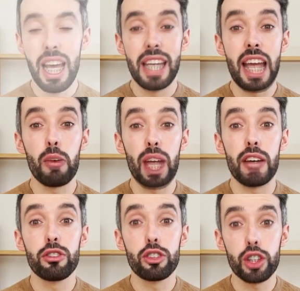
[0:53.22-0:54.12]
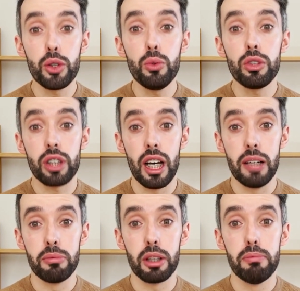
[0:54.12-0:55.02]
Now we have two
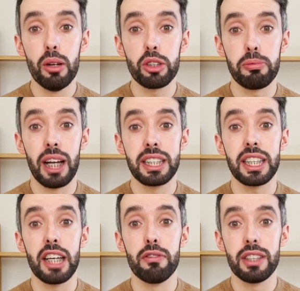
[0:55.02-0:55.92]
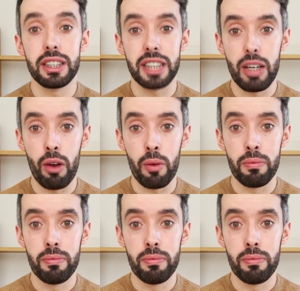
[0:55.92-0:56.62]
terms that multiply to give zero.